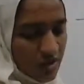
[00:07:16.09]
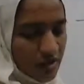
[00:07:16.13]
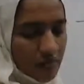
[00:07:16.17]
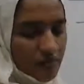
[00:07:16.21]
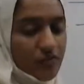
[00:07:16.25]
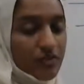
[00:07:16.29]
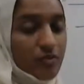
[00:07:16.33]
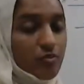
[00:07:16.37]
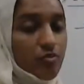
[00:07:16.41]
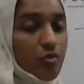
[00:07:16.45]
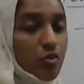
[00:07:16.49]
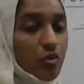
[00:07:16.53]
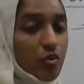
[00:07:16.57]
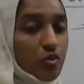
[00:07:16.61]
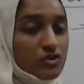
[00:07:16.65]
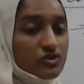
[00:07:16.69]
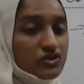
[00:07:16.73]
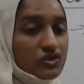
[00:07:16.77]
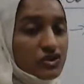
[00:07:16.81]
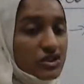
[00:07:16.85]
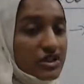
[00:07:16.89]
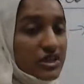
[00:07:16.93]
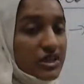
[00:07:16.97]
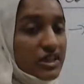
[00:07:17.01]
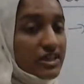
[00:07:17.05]
of the
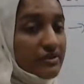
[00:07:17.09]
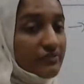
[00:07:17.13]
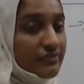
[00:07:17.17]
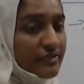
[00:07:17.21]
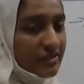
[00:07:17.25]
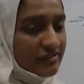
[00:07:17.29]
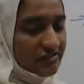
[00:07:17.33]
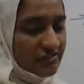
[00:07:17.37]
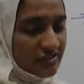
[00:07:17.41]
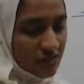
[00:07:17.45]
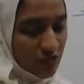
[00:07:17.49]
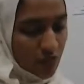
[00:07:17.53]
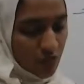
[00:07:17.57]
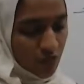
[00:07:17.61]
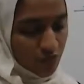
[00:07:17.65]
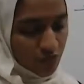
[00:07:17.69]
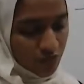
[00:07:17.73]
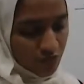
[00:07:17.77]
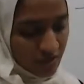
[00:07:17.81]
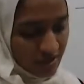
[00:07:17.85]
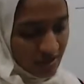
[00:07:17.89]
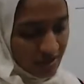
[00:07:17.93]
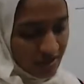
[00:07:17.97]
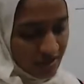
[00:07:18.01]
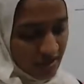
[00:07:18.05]
most invasive
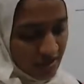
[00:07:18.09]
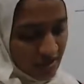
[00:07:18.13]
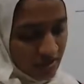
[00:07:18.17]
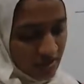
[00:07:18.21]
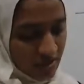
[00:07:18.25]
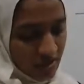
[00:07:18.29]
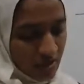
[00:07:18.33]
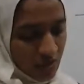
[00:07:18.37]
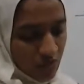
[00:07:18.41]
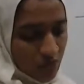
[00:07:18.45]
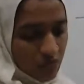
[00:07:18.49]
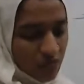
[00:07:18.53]
weed